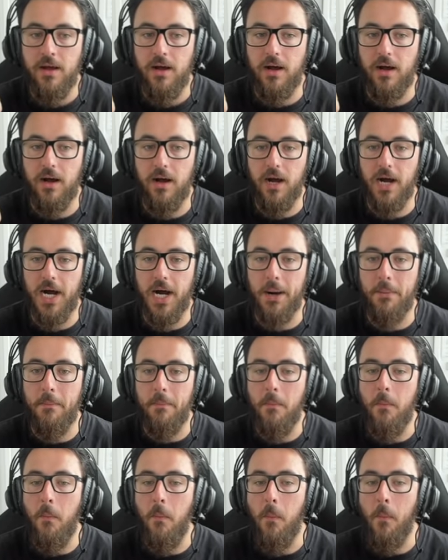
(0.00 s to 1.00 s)

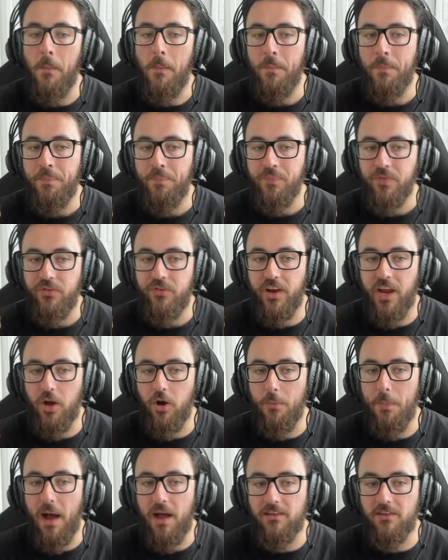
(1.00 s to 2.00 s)
Um, to get
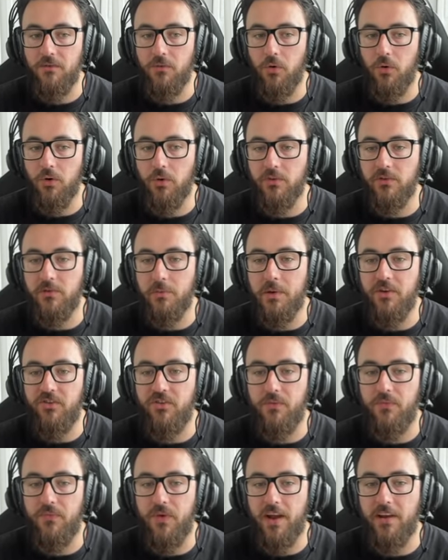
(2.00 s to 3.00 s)
her passive auto onto me,
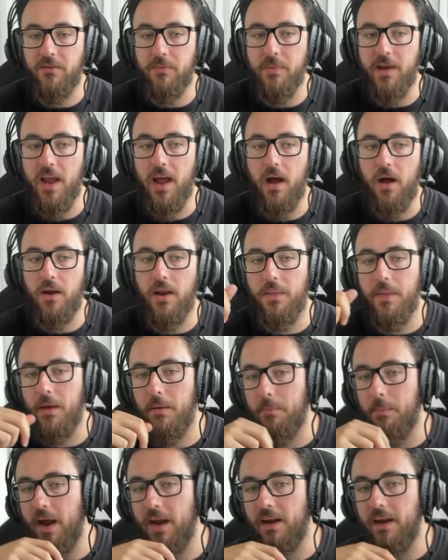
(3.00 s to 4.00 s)
she faked me out and
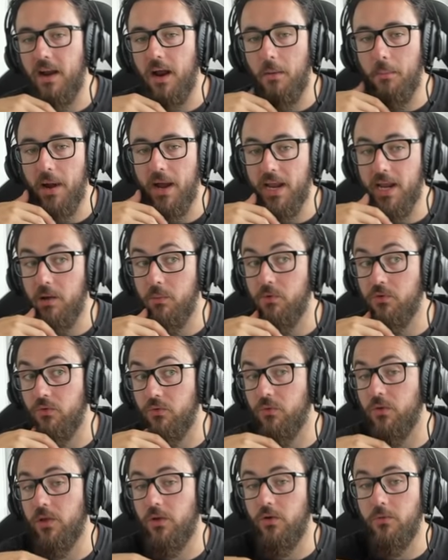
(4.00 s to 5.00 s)
then baited out my E, which
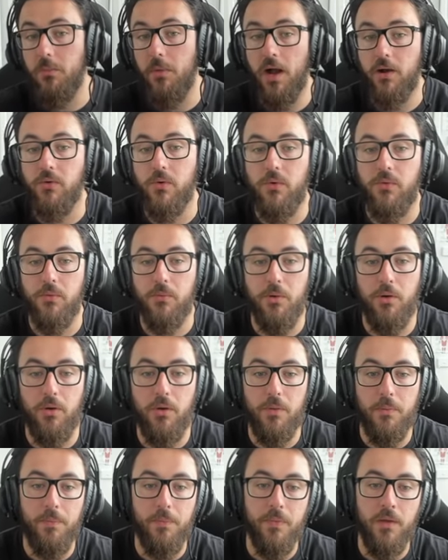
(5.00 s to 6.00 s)
was really good micro from
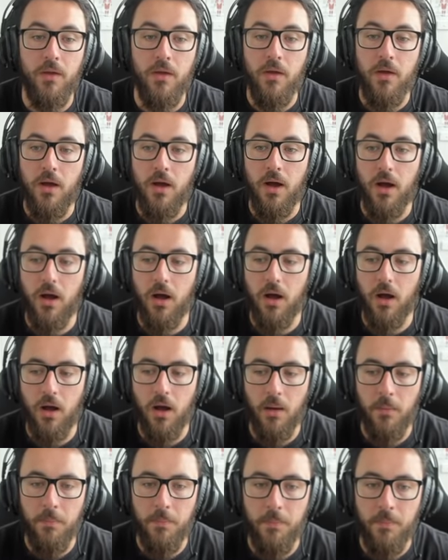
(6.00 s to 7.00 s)
her.
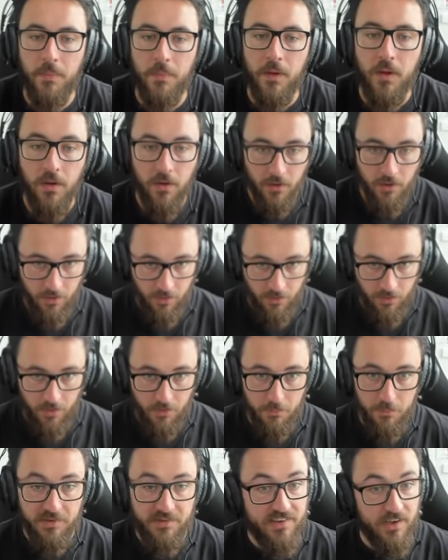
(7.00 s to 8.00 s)
Um,
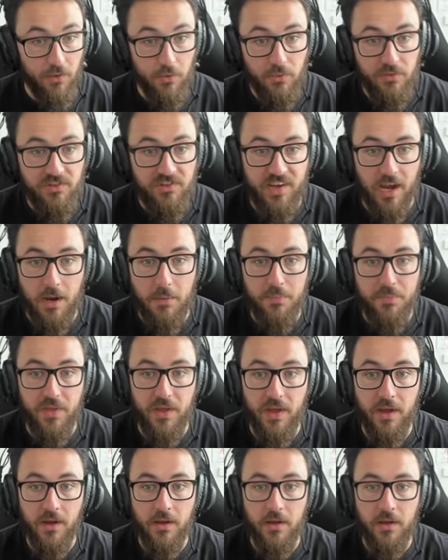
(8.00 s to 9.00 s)
but still, same
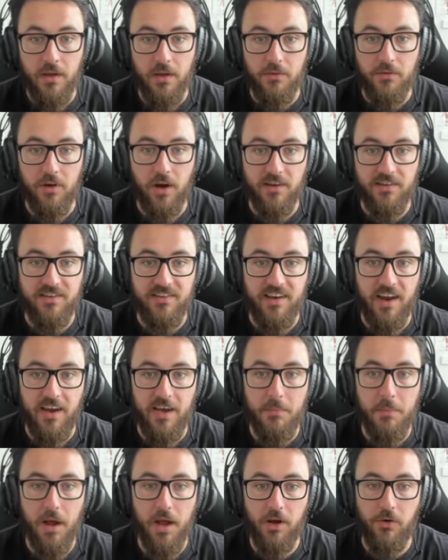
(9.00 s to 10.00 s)
thing, kind of
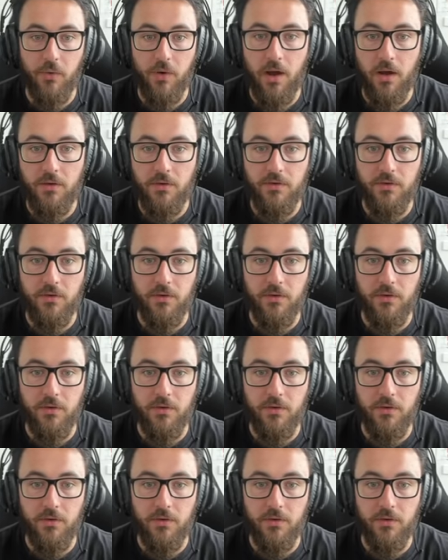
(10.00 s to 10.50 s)
standing my ground,